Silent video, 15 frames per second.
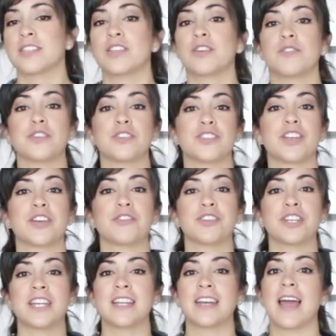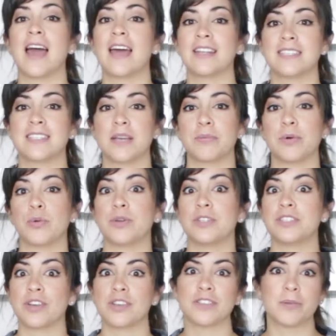So if you're serving it at a table with
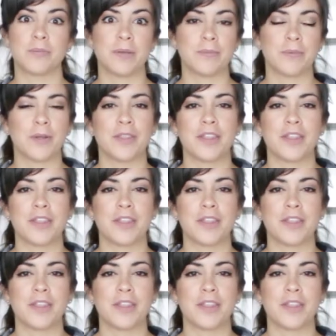tons of people,